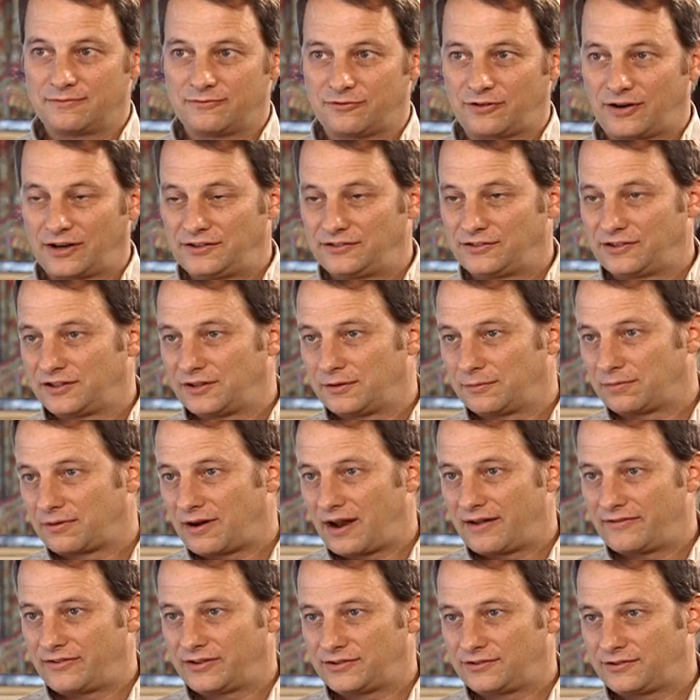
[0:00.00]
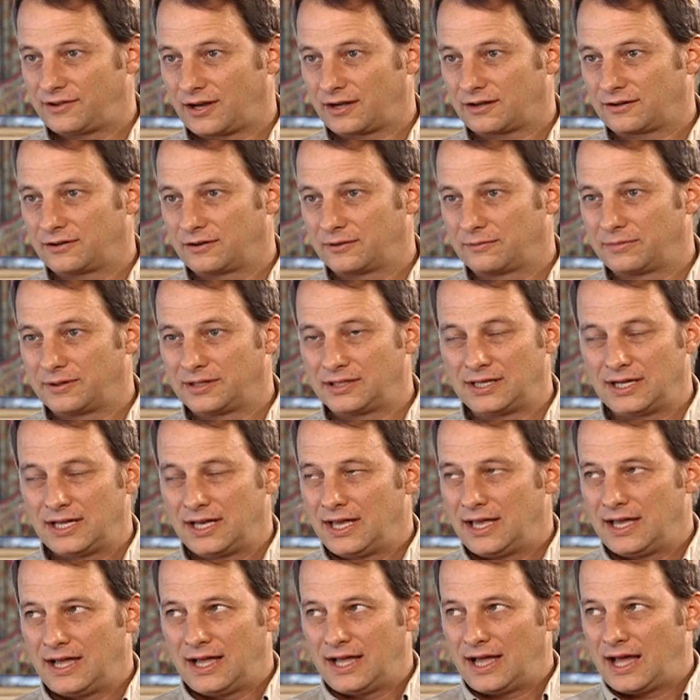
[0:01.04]
friends in the private sector. But
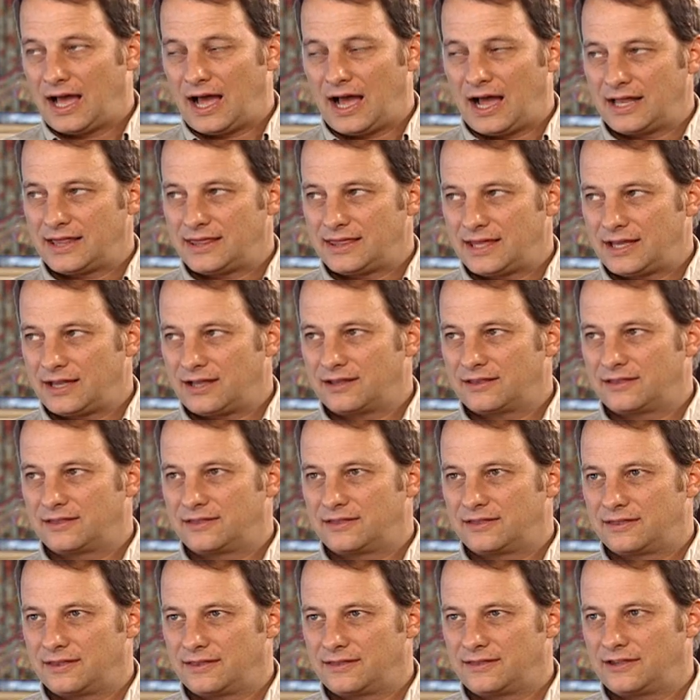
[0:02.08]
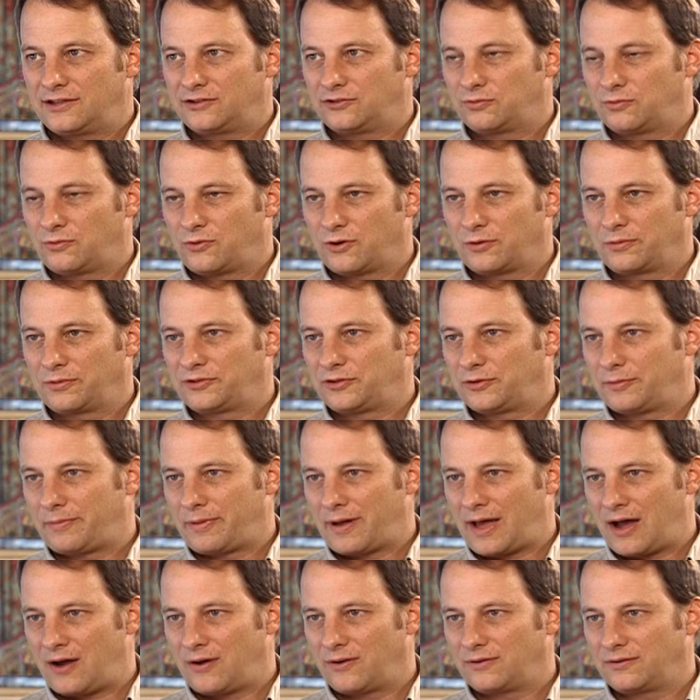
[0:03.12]
I think th this war was
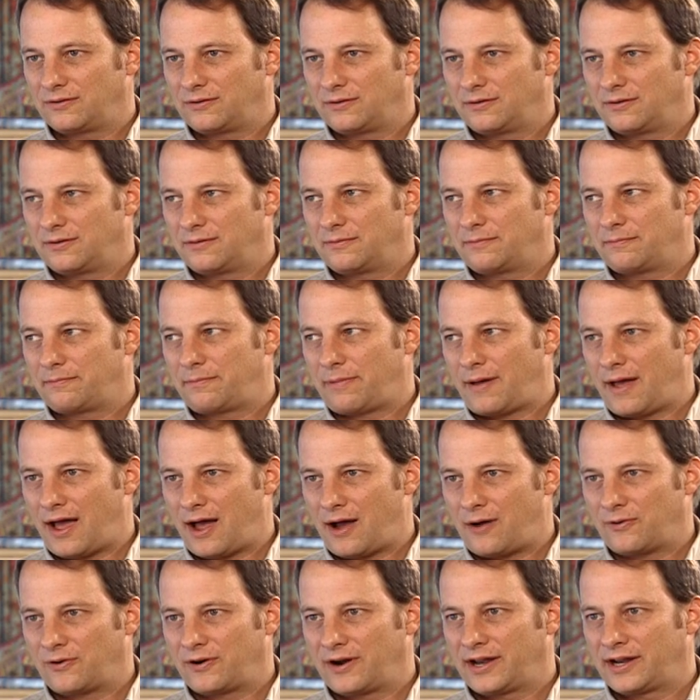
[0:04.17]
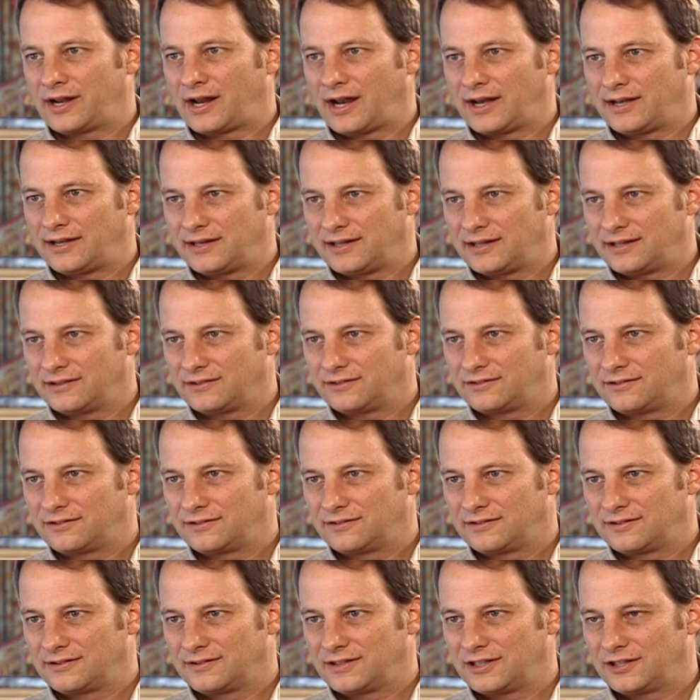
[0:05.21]
about power and
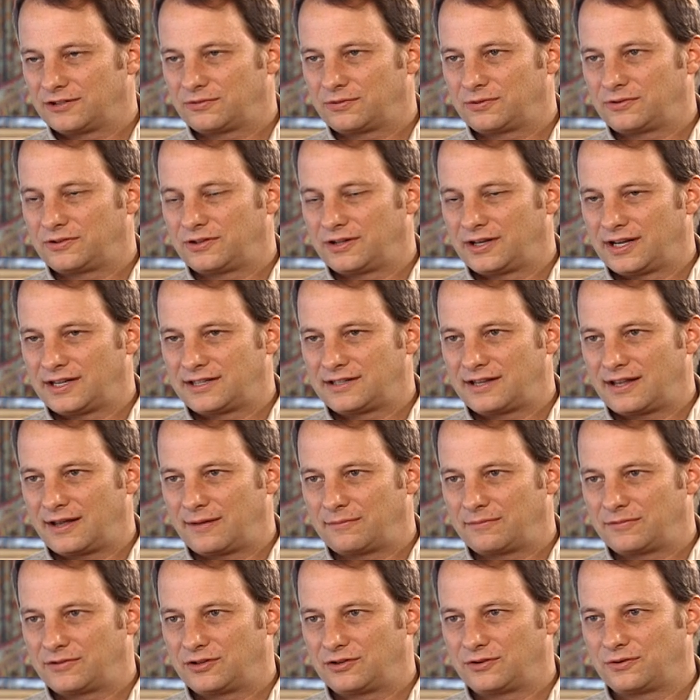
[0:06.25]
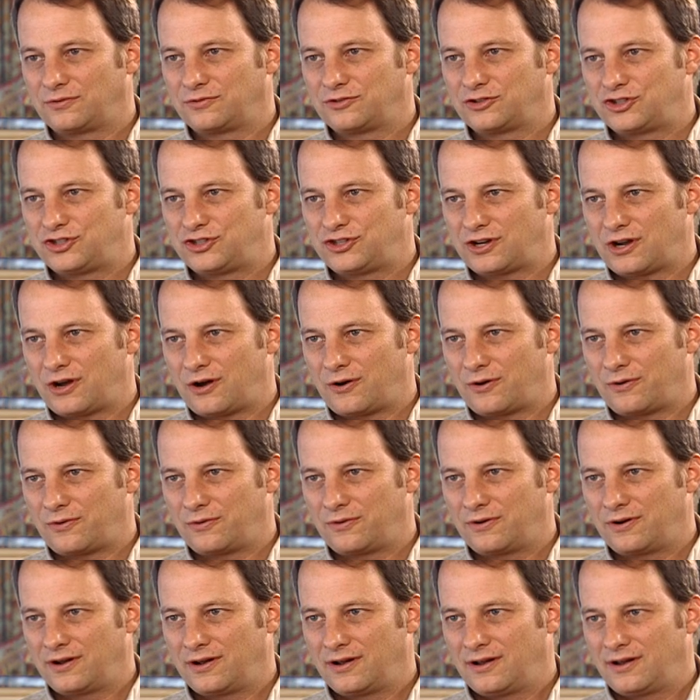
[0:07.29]
ideas. This was an attempt to
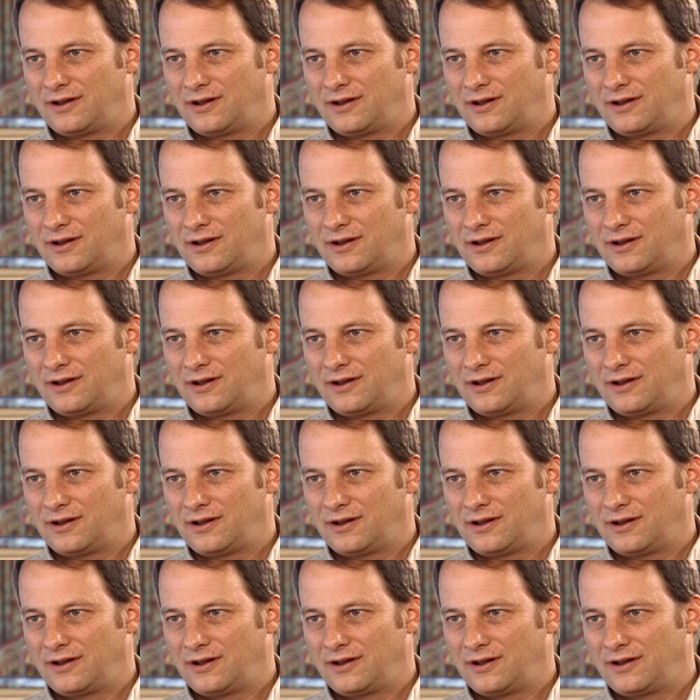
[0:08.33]
show